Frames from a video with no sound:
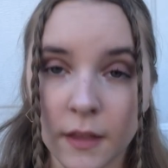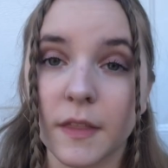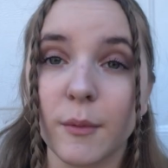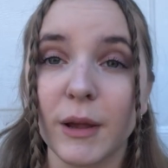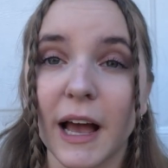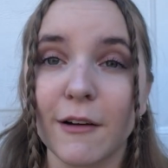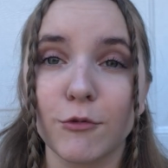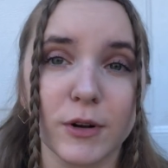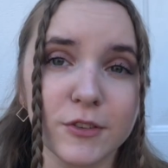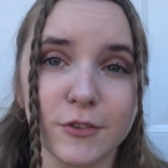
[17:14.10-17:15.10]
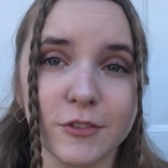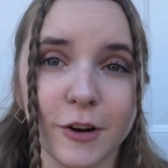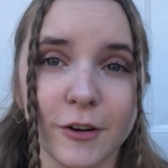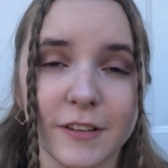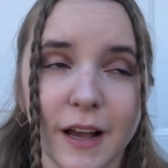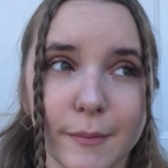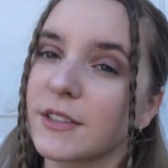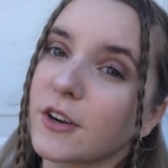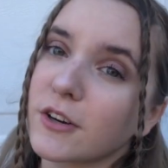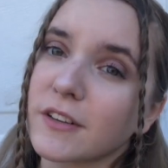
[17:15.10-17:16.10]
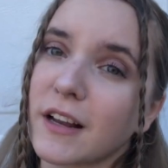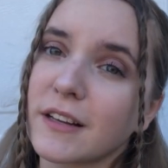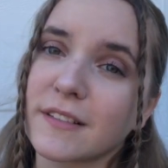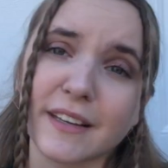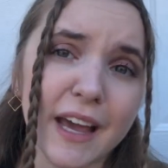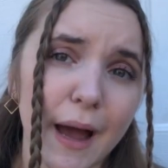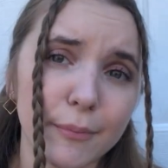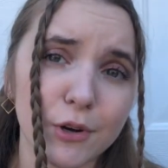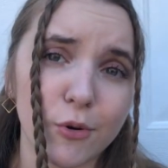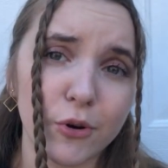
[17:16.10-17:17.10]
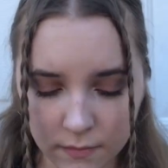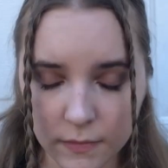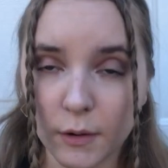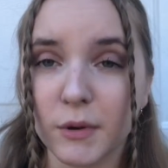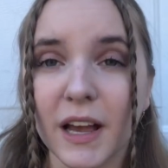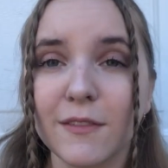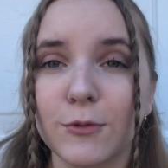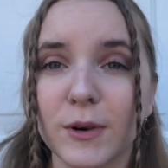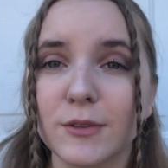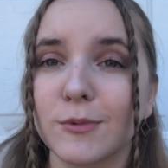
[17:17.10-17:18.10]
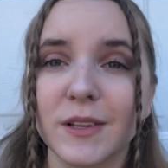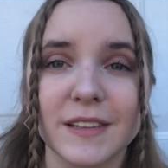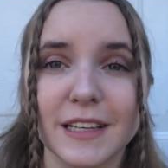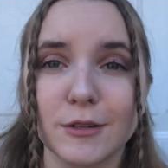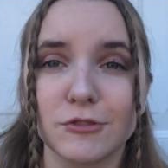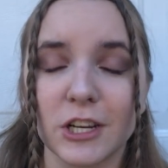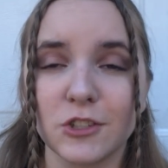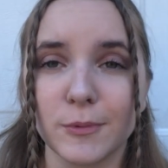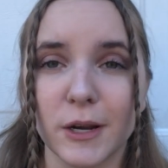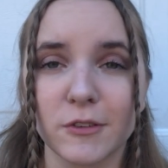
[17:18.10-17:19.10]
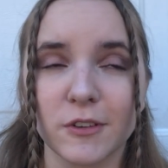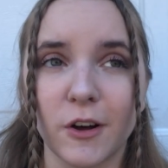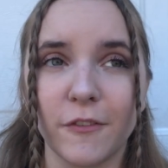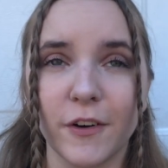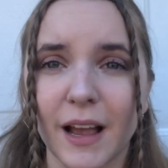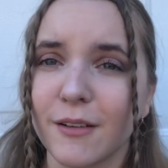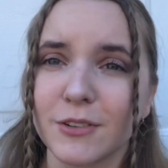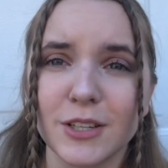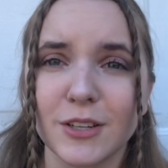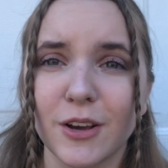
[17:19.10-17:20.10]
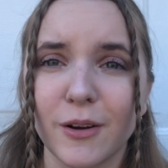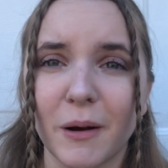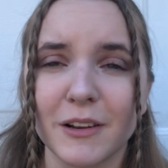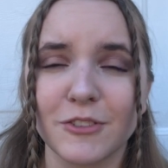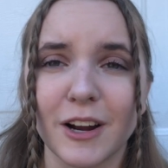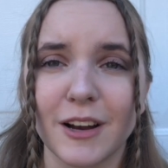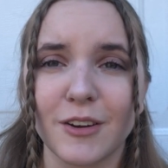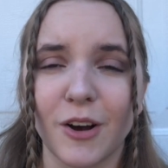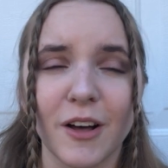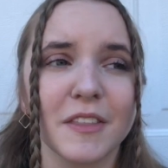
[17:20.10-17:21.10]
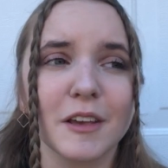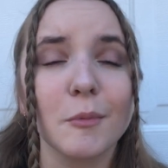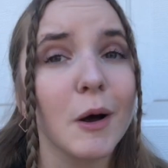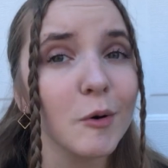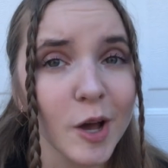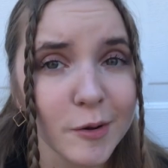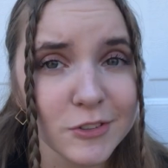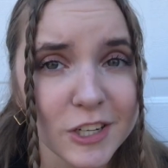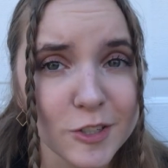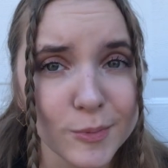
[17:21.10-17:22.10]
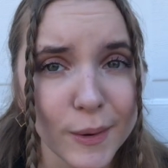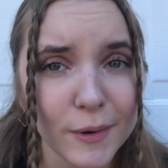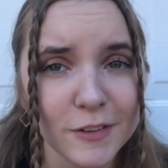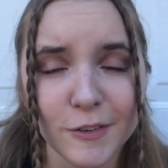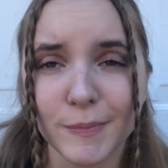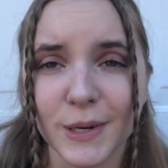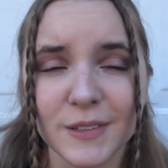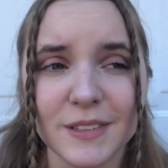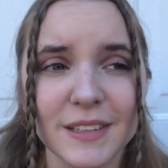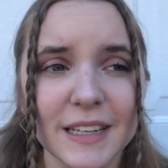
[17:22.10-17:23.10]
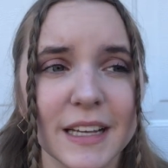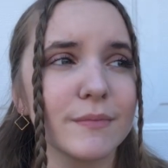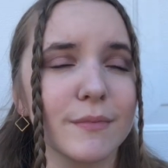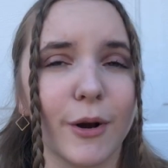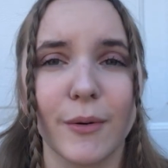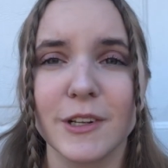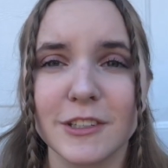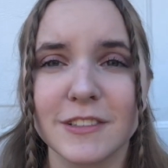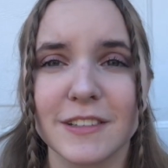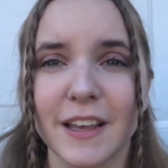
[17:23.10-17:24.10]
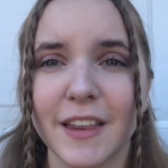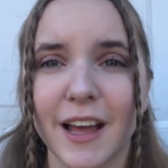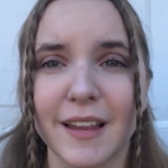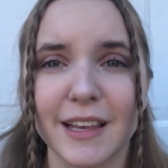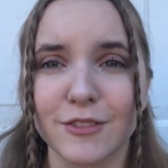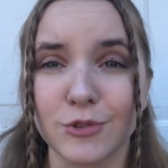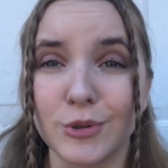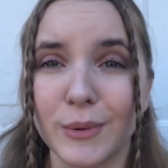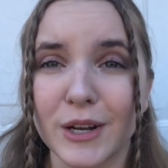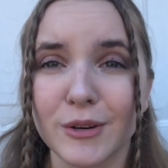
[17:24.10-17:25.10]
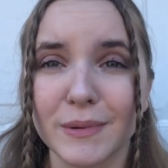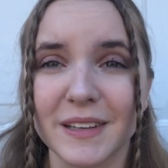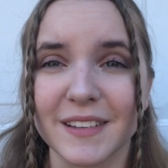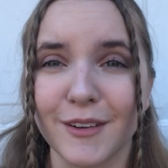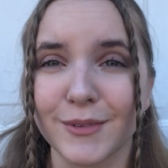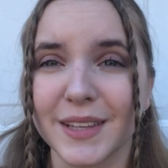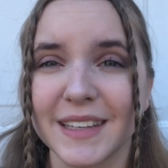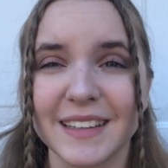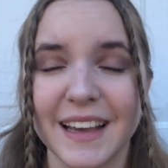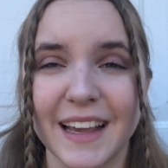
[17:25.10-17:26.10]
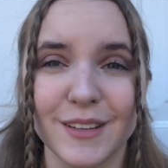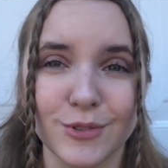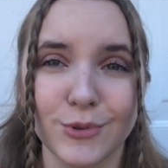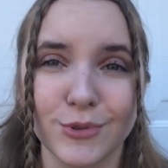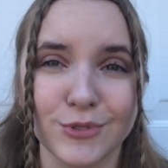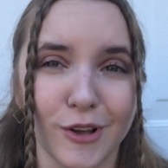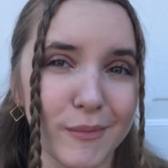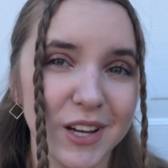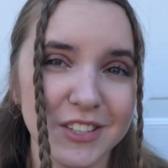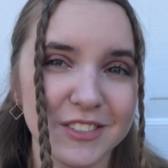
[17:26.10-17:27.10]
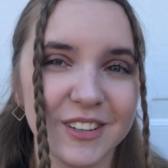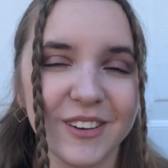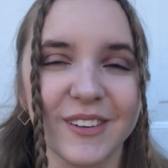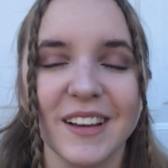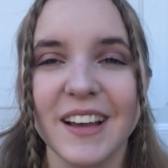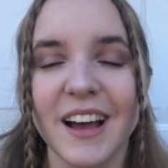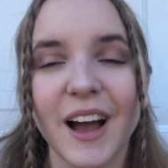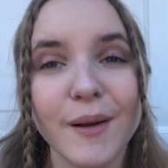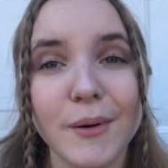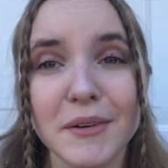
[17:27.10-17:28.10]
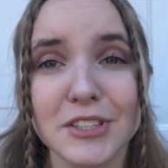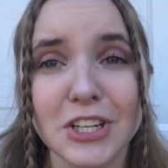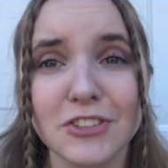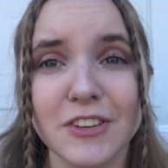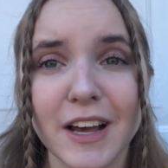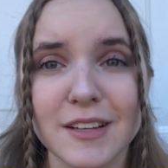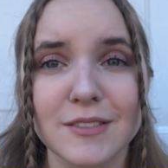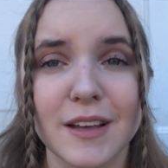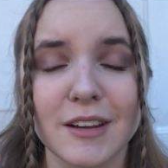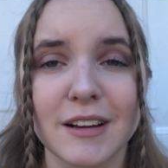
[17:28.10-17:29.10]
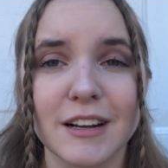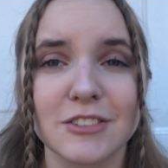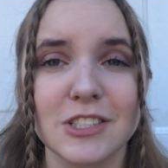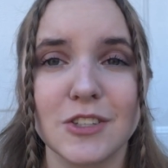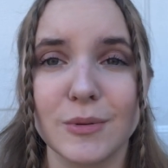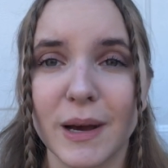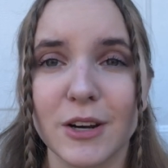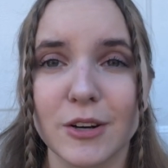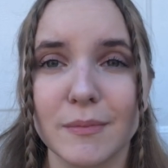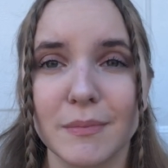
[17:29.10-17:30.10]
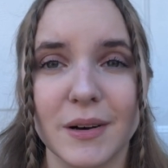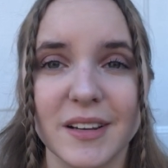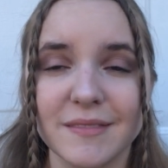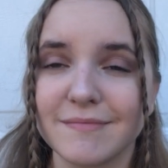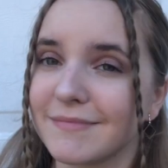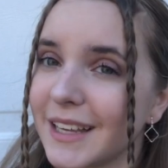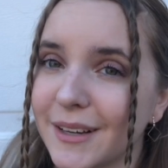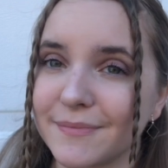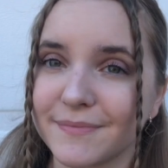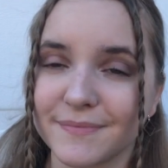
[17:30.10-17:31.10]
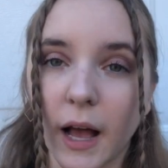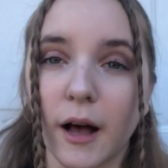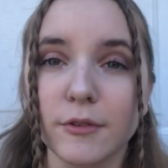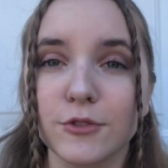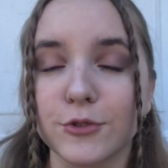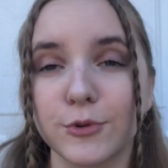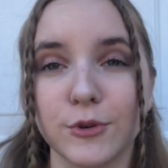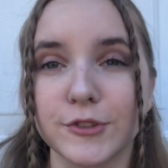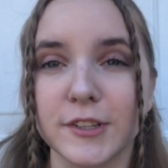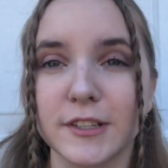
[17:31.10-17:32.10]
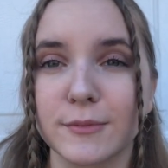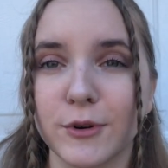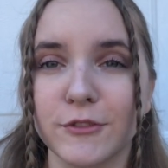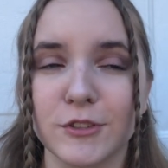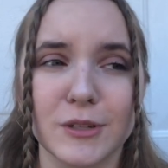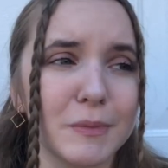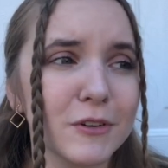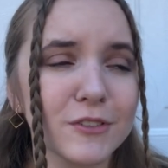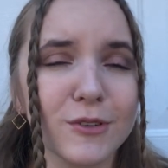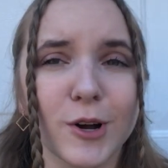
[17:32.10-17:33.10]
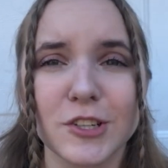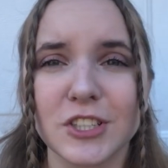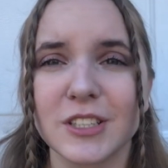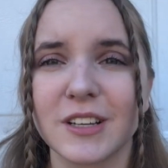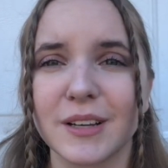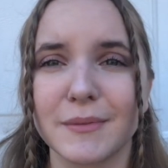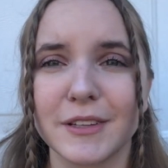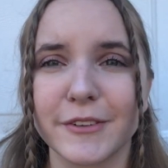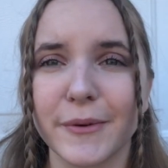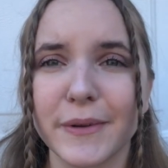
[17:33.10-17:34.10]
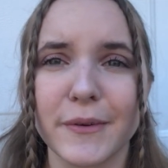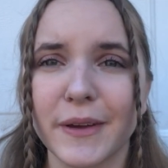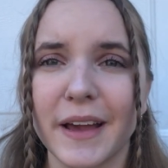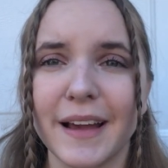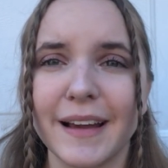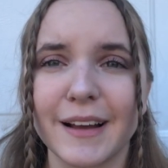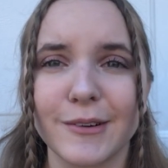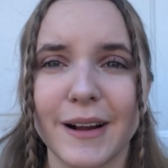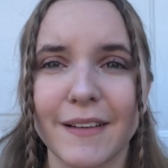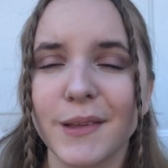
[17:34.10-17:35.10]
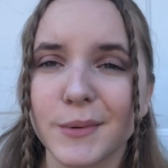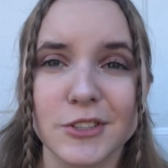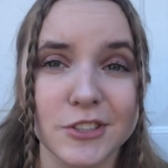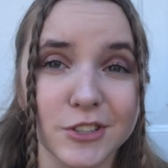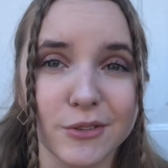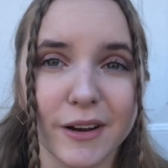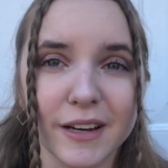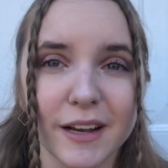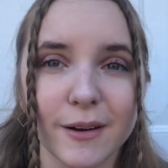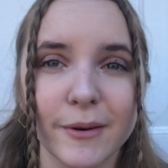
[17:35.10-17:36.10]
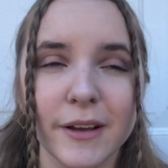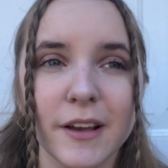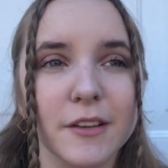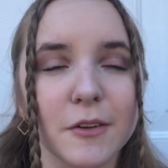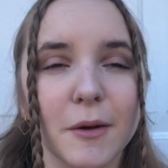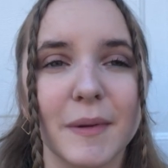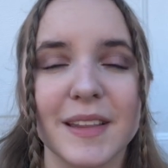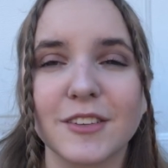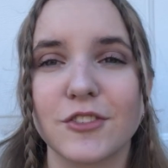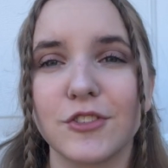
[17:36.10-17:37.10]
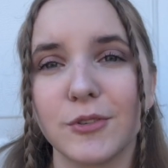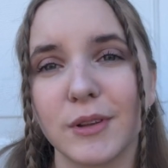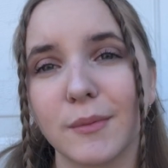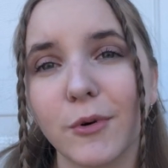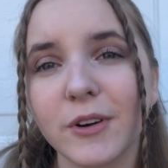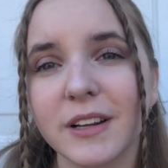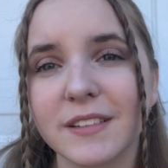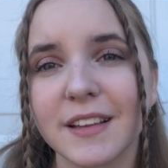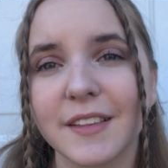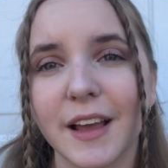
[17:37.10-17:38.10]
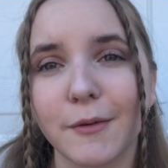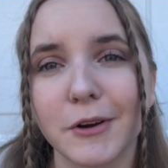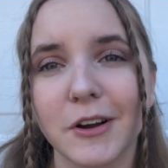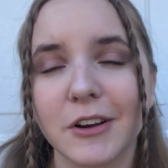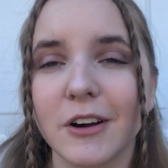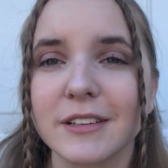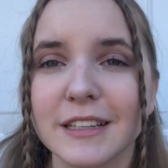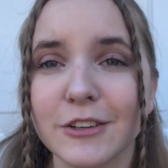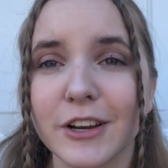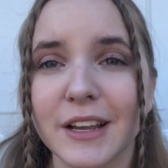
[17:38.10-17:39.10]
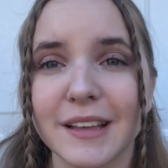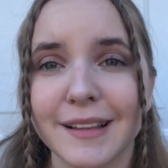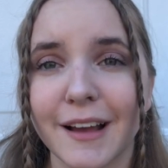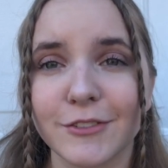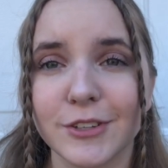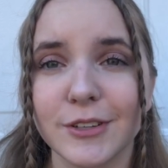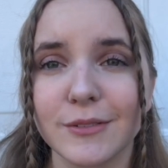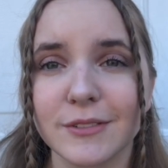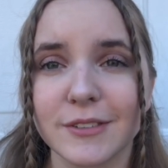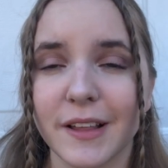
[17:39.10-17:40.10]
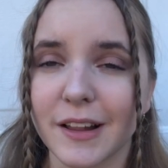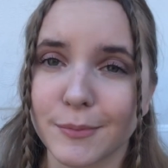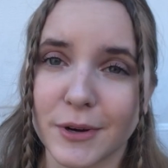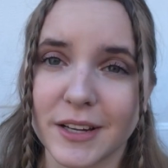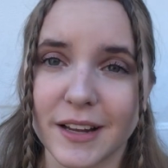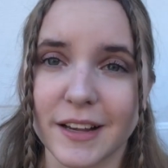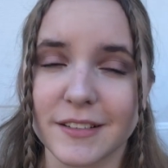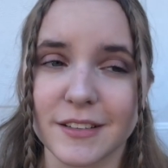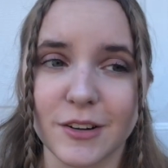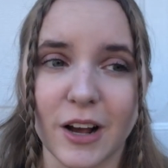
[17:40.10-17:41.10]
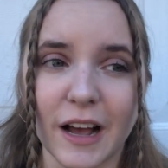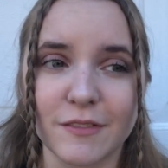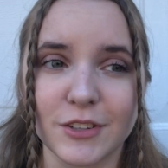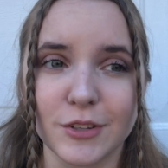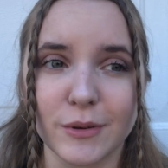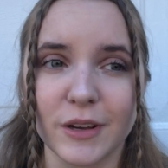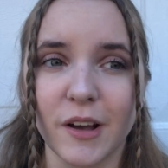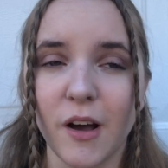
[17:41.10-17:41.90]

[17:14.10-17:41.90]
Then we have, what's your star sign? My star sign is a Capricorn. Then we have, what's one thing you would change about yourself? I don't really know. I try to not think about what I would change about myself personally. Probably just to say that I like school better, because I really hate school so much. So I'd probably change that so that I could actually do better. But yeah. How's school? So this is more just a personal question. It's going okay. I don't have that much to do right now, so I mainly just do it in the mornings, and then I work on content creating in the afternoons, so that's pretty nice to not have to do it